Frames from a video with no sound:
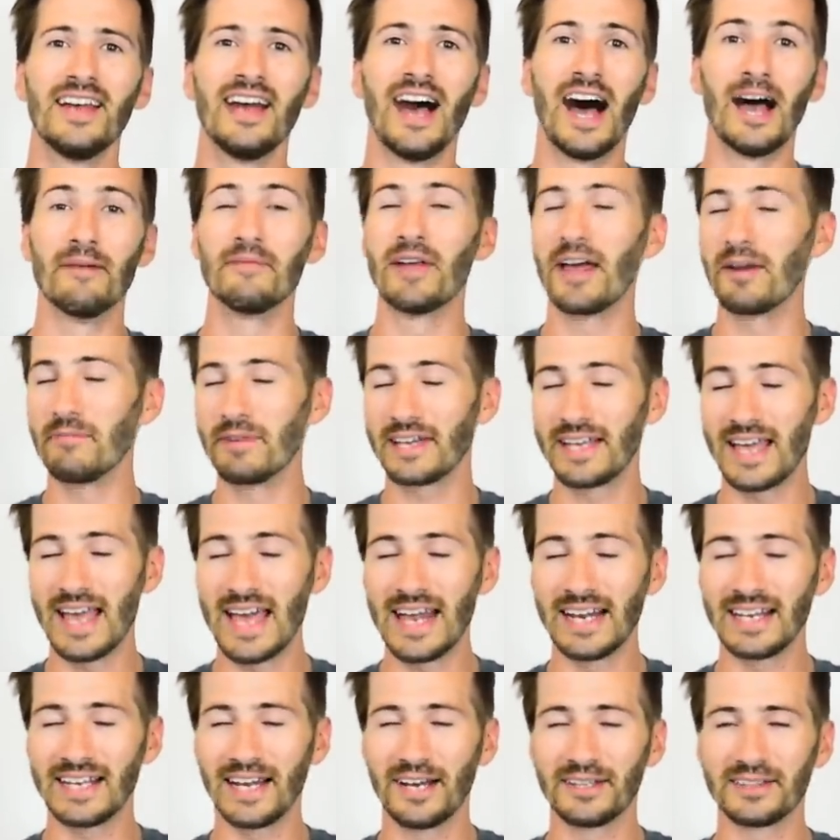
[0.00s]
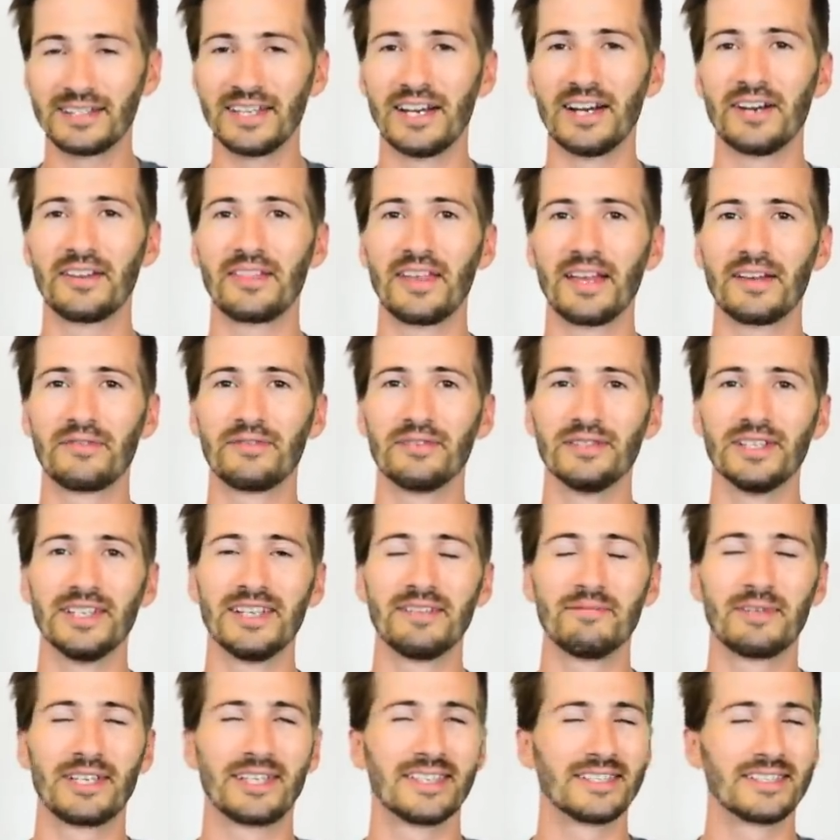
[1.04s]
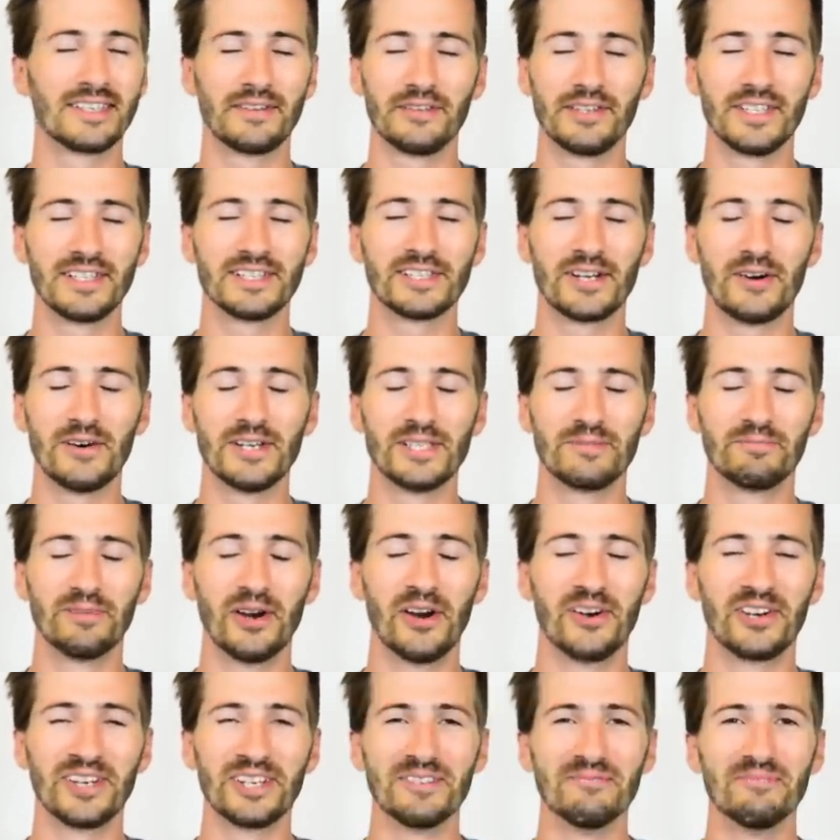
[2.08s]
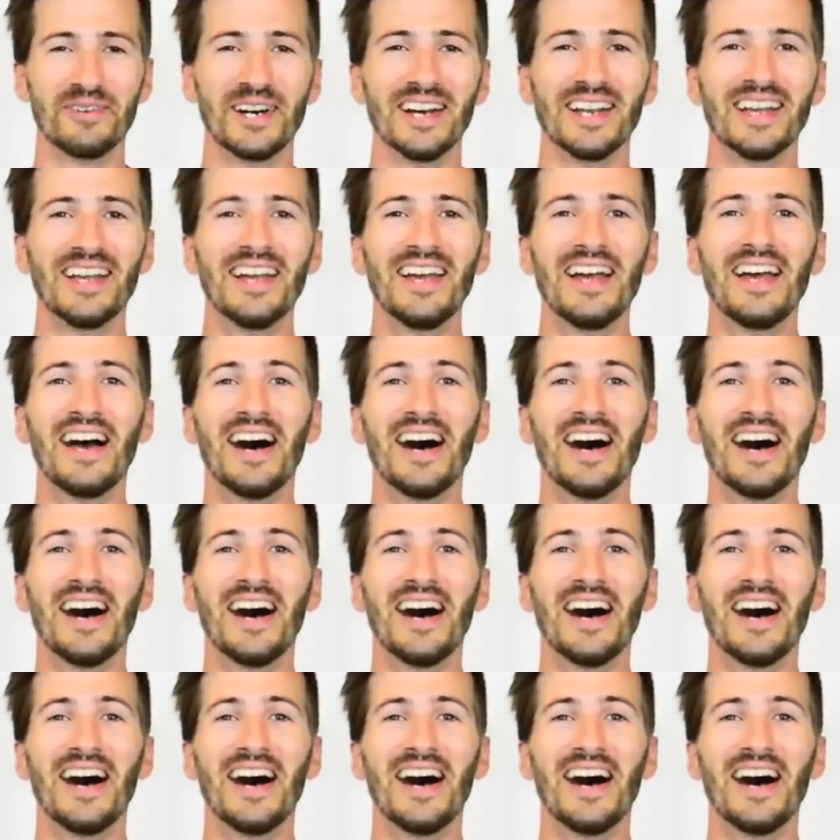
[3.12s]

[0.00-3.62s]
I'm not a mechanic out there, thankfully, because everything's always broken, but